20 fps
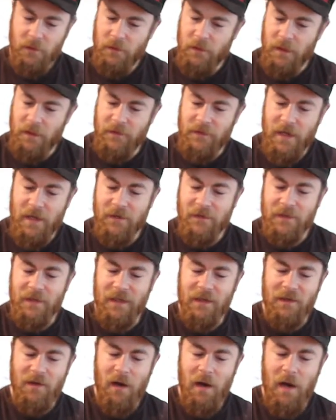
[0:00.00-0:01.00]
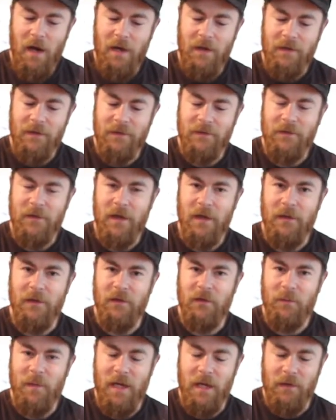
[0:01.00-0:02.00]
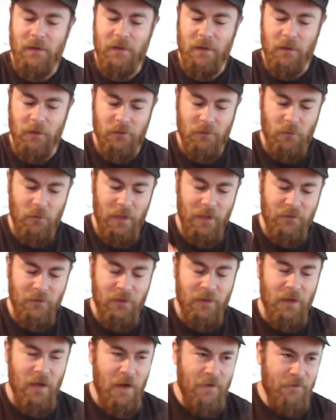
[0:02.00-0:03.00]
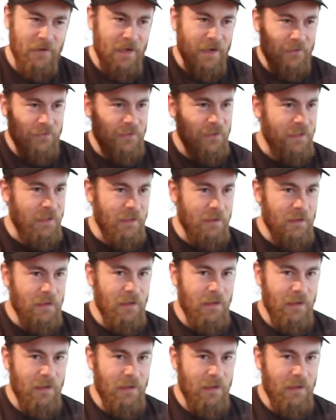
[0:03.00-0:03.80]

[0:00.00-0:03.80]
it tends to get caught inside this band here. So when I took it off, it actually,